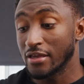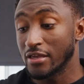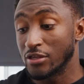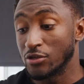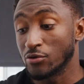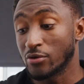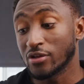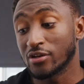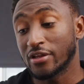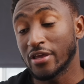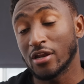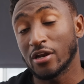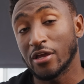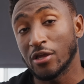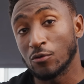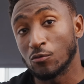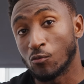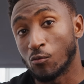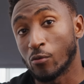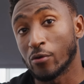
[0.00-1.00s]
you could get
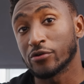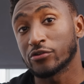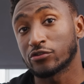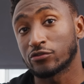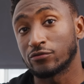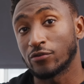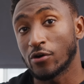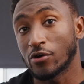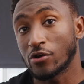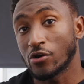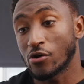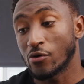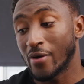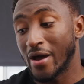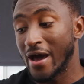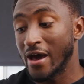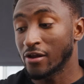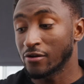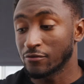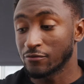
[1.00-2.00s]
a worse photo
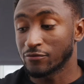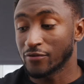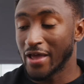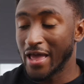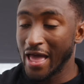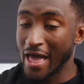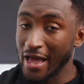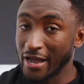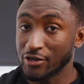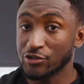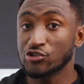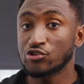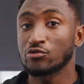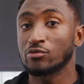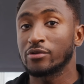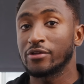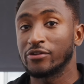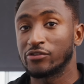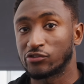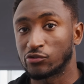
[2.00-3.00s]
out of
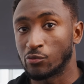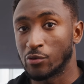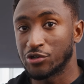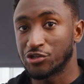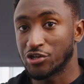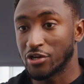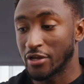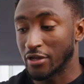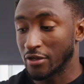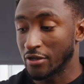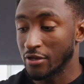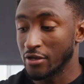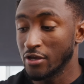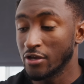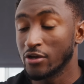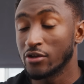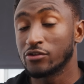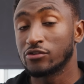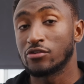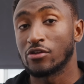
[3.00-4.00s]
actually switching
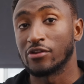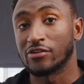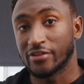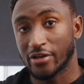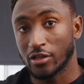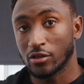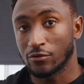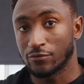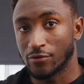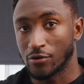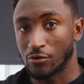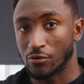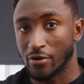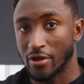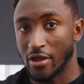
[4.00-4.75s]
to the telephoto